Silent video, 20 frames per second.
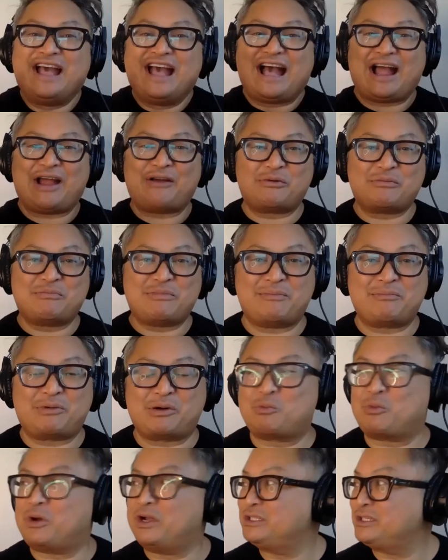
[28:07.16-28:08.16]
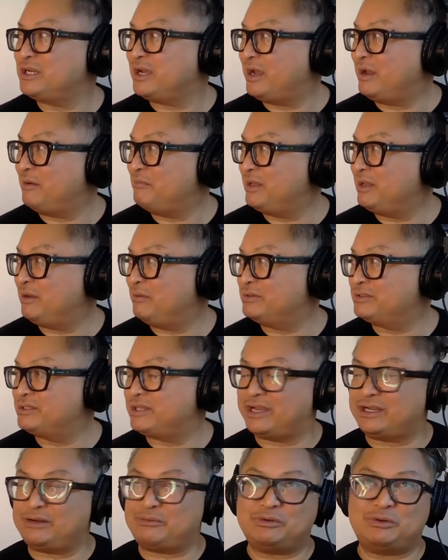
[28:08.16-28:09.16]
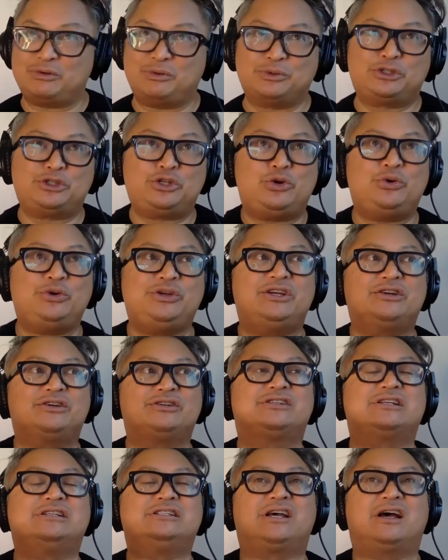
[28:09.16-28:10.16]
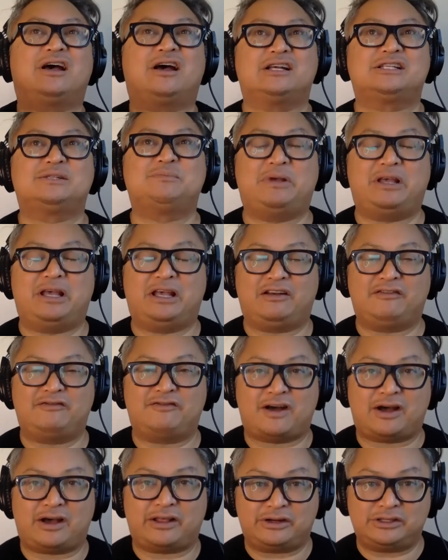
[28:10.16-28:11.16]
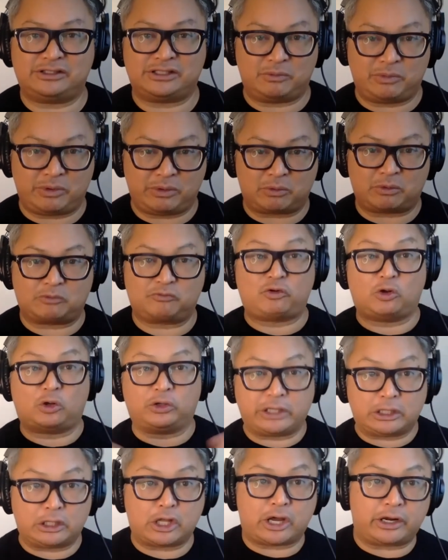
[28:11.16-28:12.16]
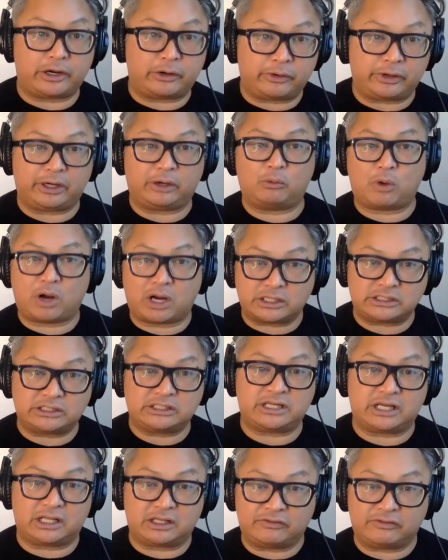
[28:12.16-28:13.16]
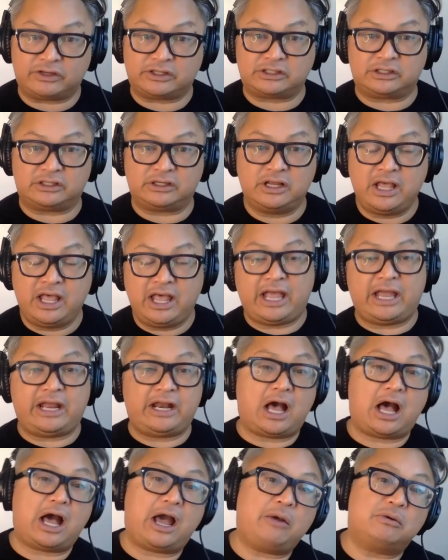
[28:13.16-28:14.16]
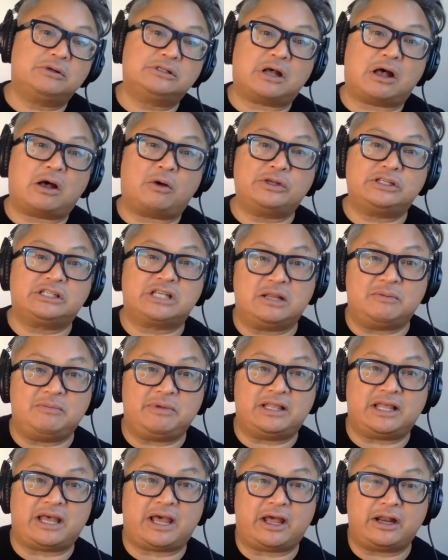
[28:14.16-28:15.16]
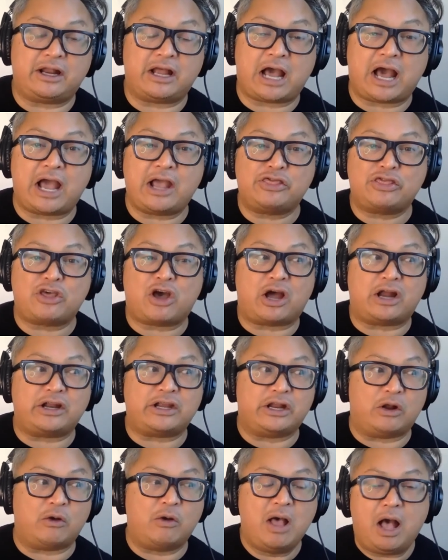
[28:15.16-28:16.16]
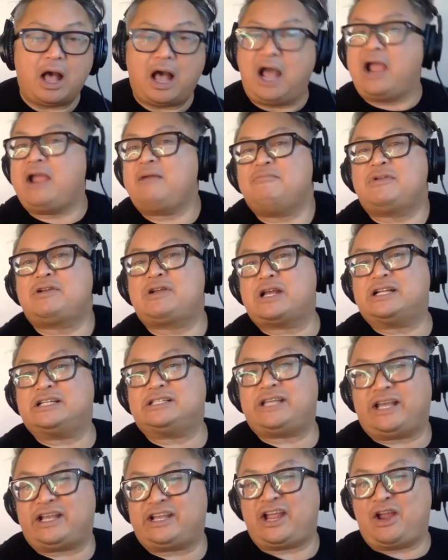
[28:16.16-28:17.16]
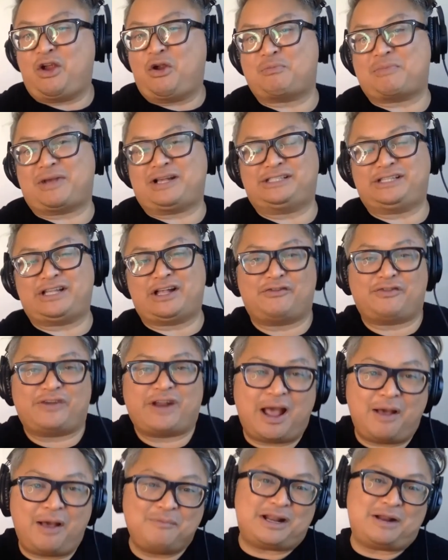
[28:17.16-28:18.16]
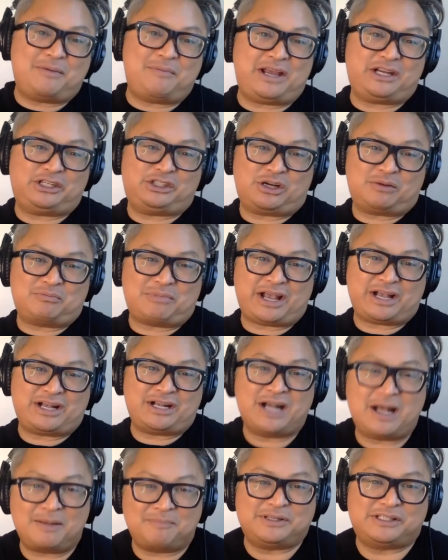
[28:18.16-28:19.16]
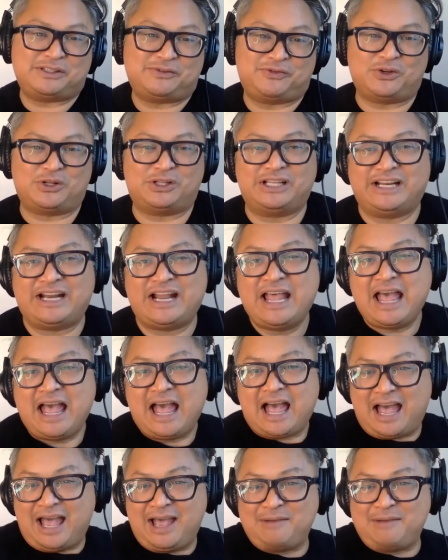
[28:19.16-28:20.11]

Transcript: I remember one time it was like, it was two years into us being fathers and we were folding laundry and watching television. And I was always going to be that. I thought, you know, I'm going to take care of myself and I'm going to make sure my cup is full and I'm